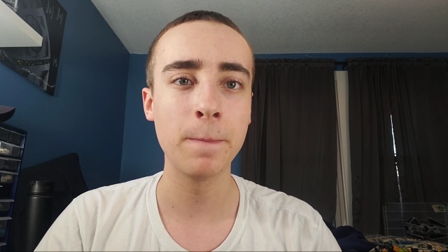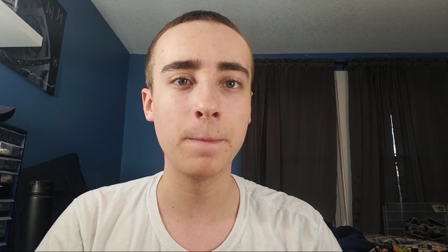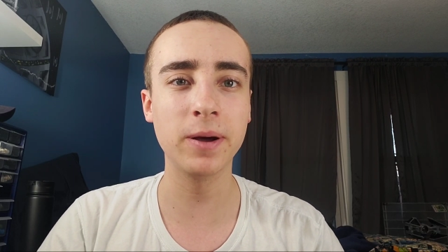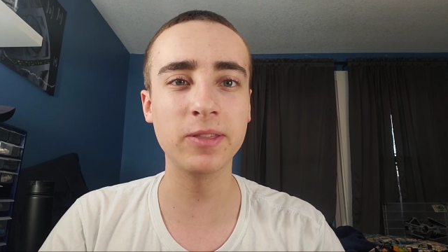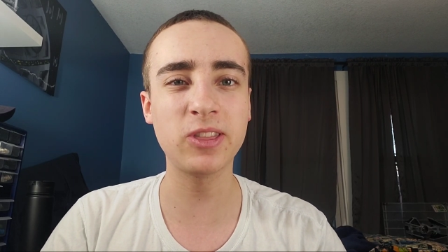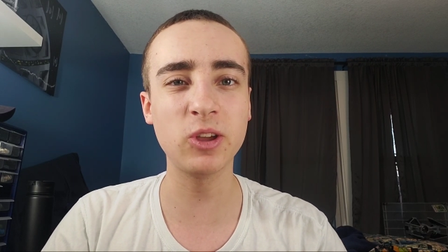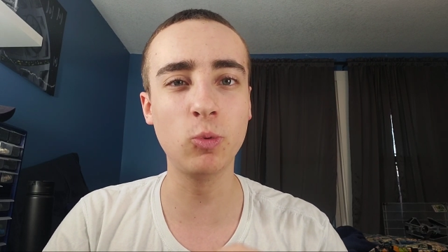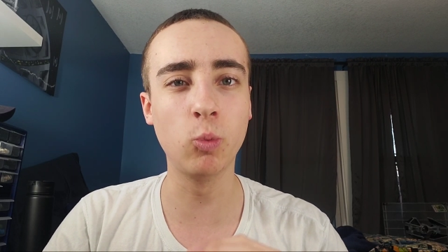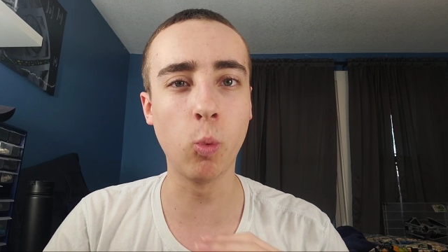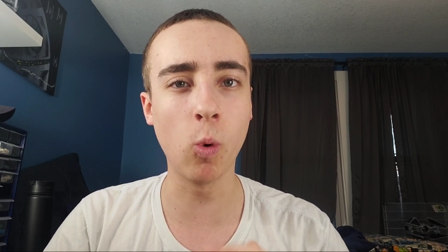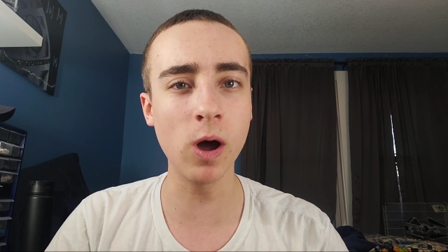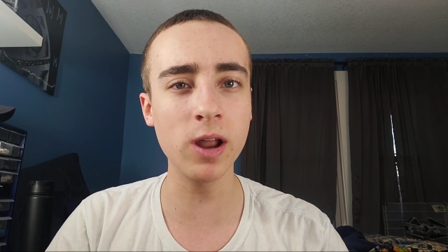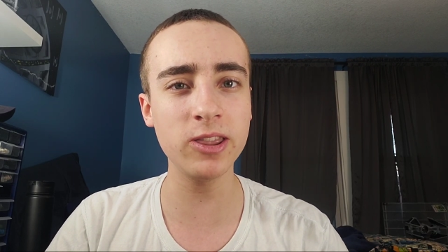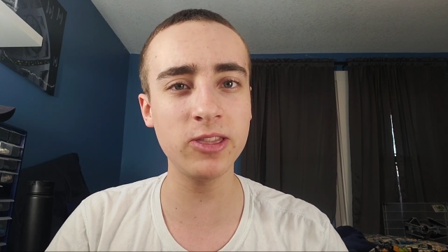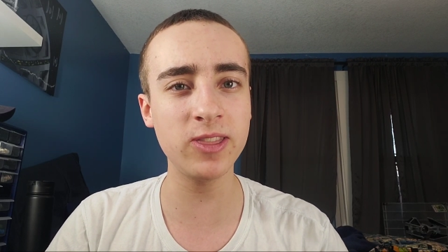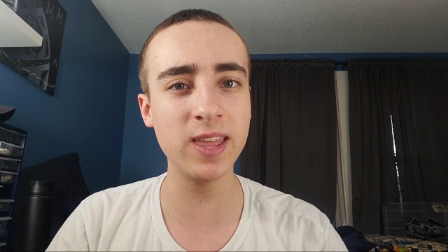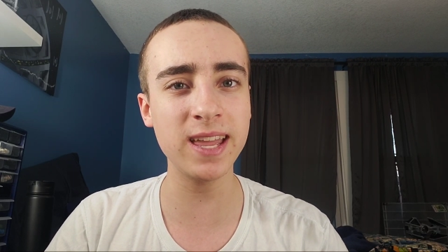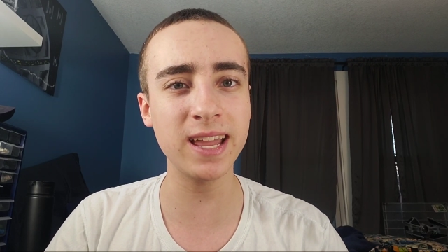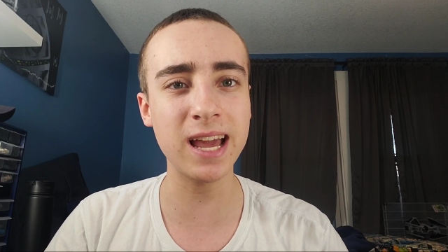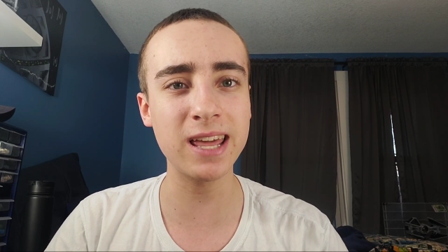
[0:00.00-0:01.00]
But the one
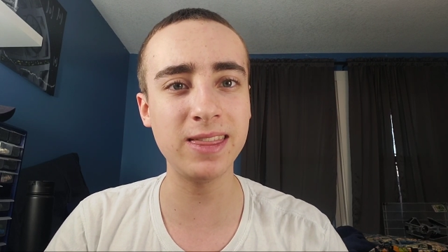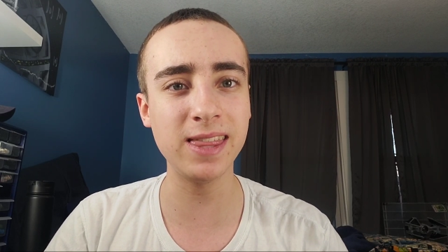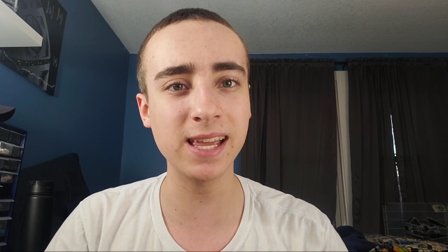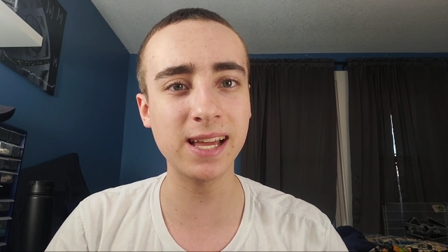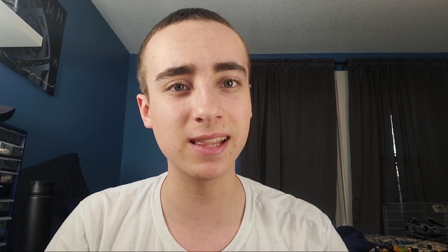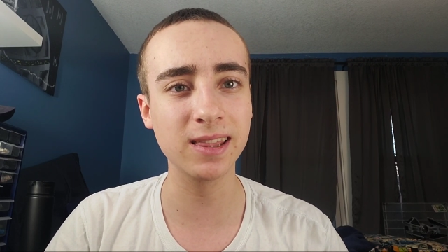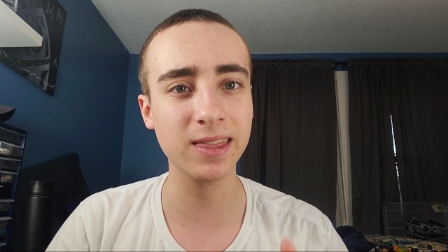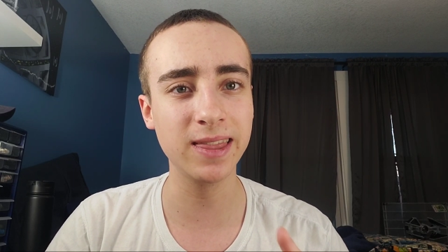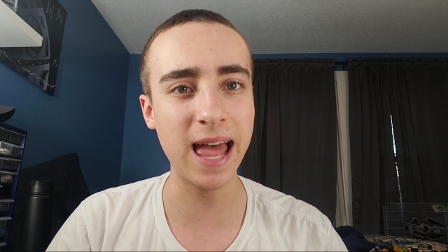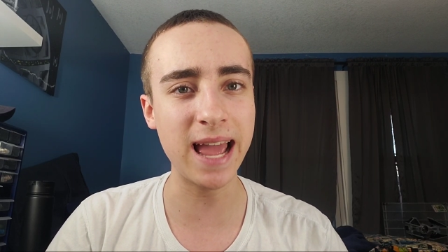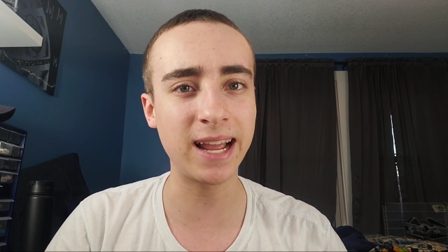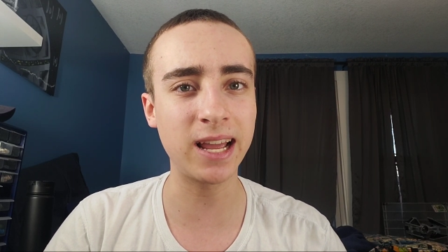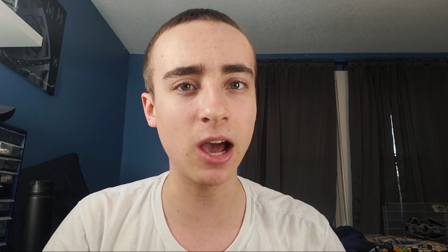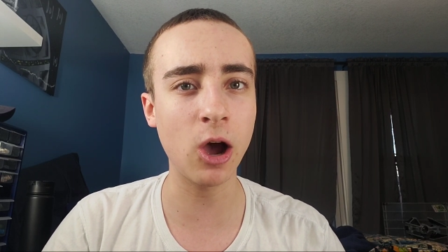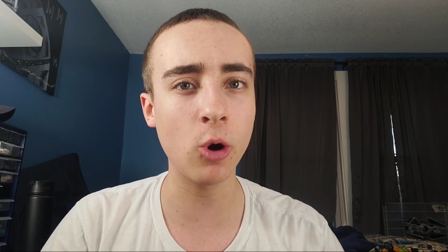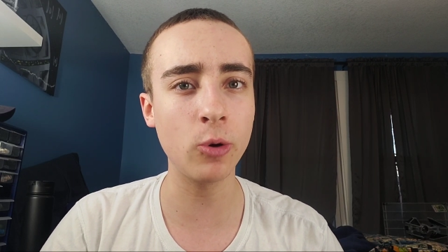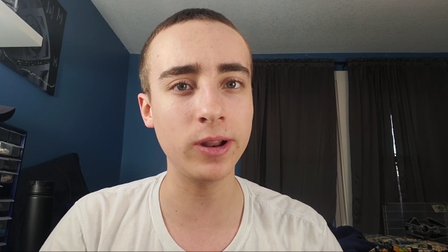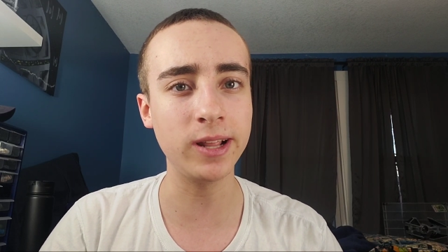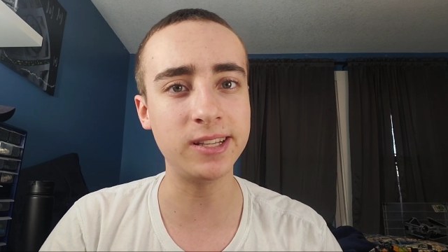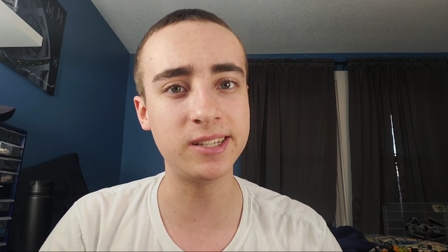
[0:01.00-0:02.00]
thing I think
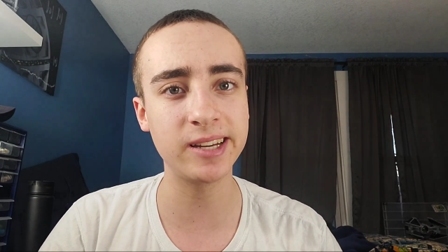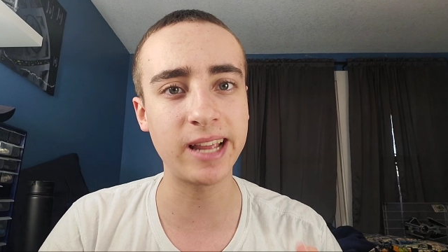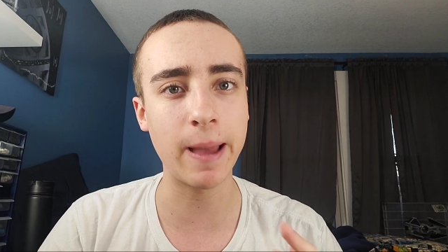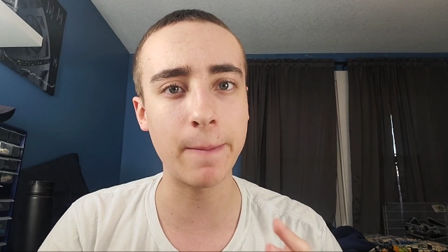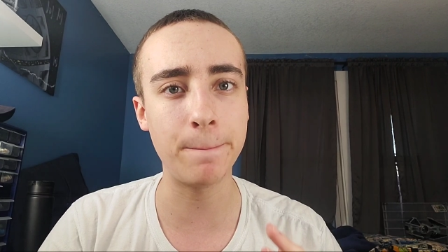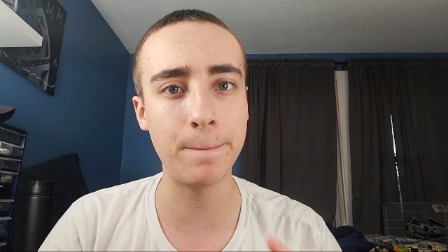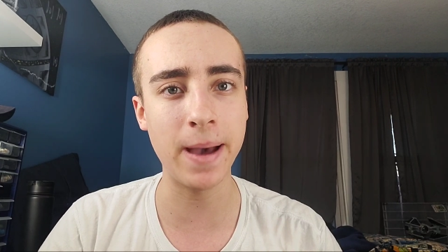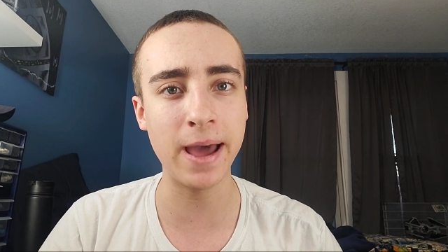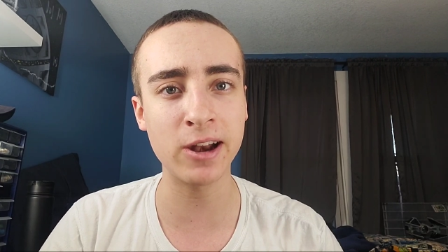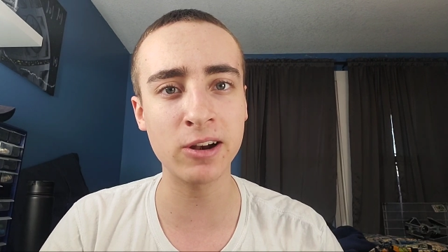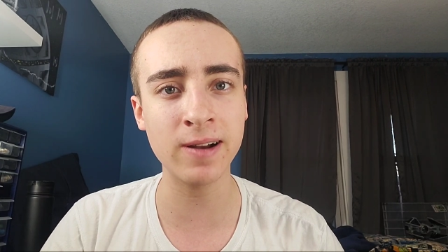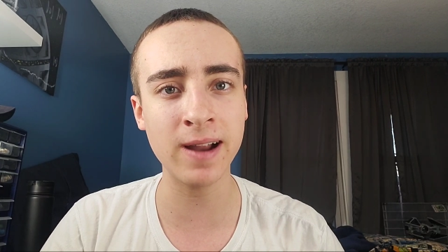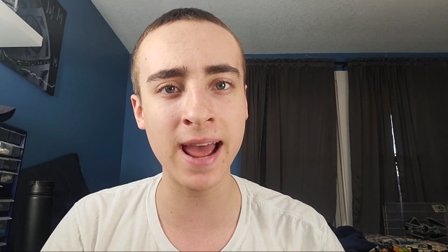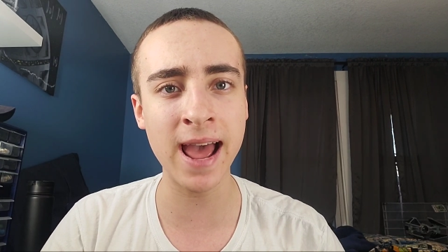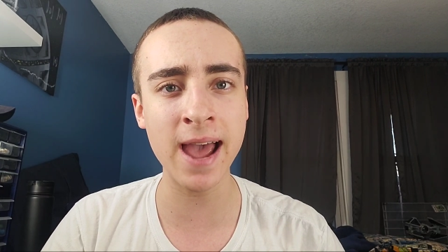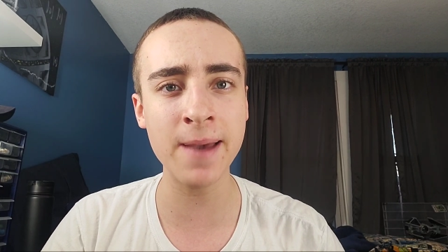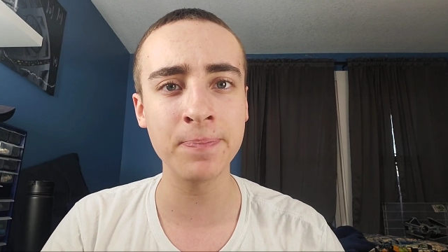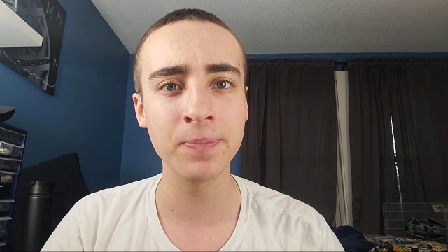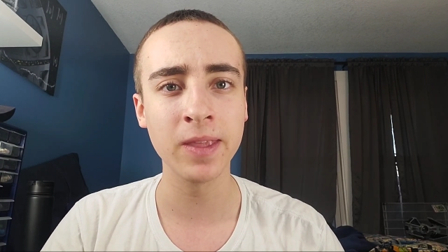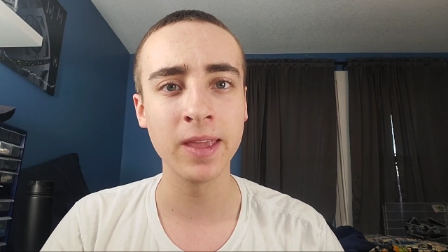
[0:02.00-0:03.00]
LEGO needs to get better
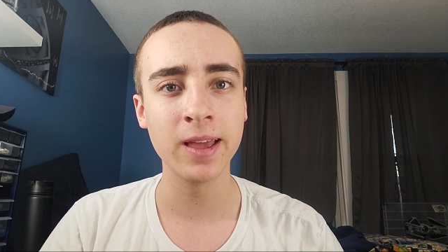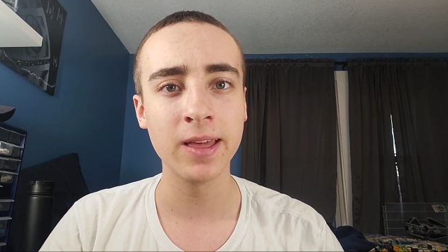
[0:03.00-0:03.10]
at,